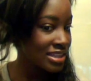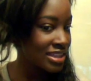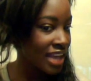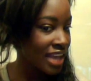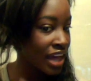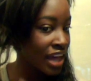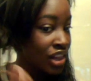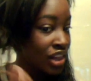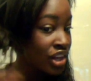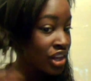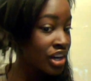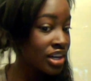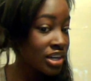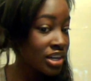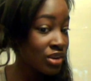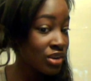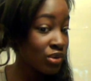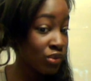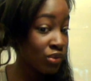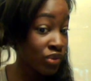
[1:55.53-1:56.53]
they
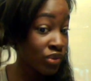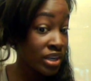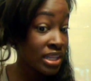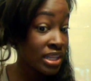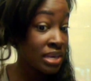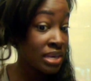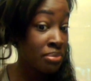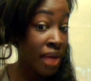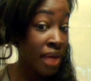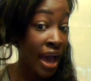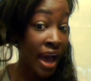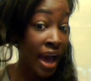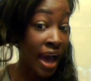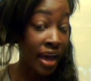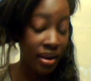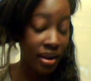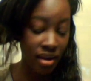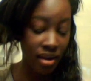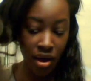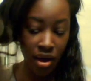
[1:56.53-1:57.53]
look really
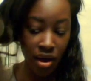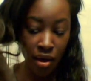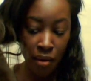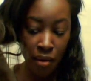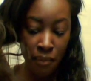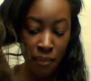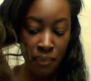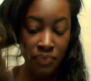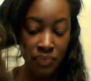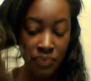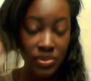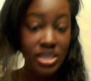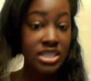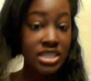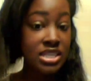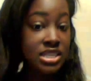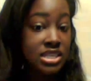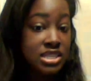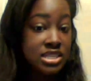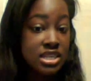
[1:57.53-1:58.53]
bad.
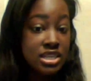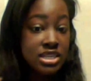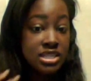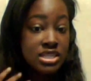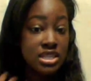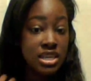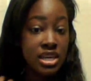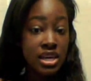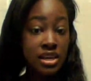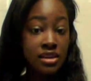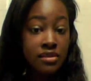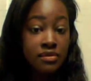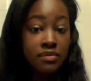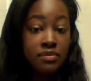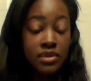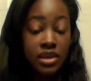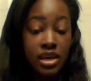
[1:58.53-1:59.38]
This is a 16